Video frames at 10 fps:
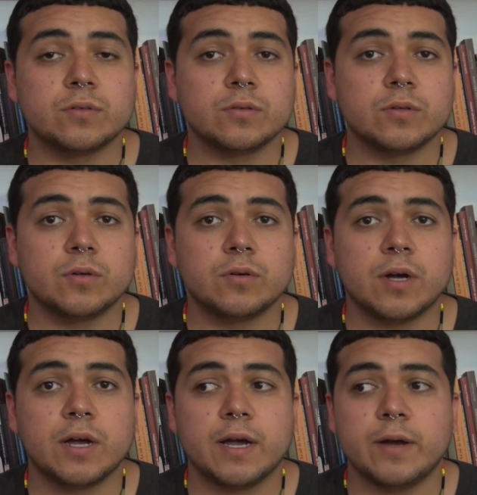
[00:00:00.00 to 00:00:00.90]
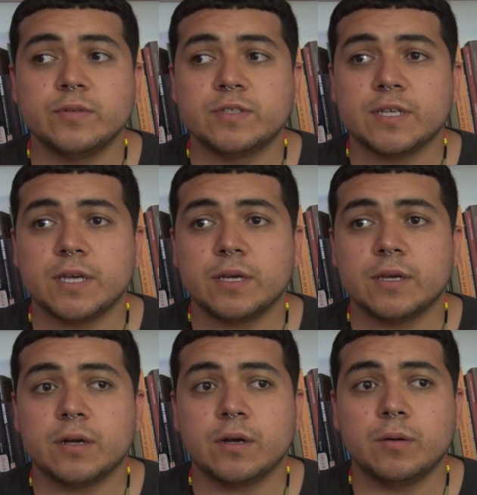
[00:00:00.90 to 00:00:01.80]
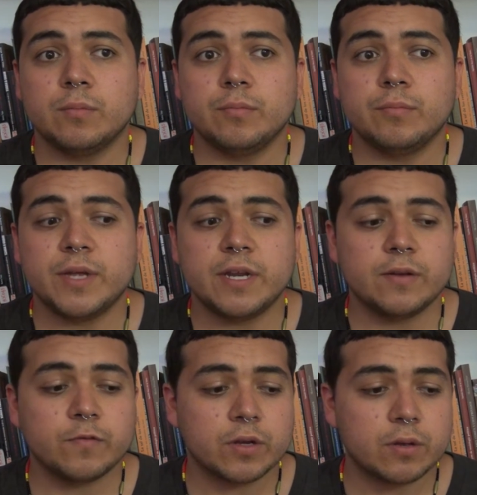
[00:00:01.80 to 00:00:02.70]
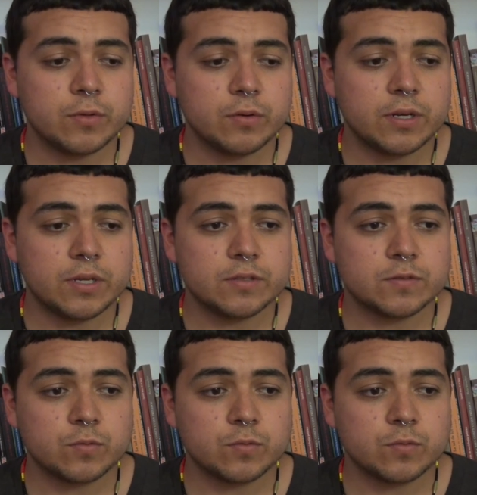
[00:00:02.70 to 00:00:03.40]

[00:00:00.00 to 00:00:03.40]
You know, I, I would say um, many different communities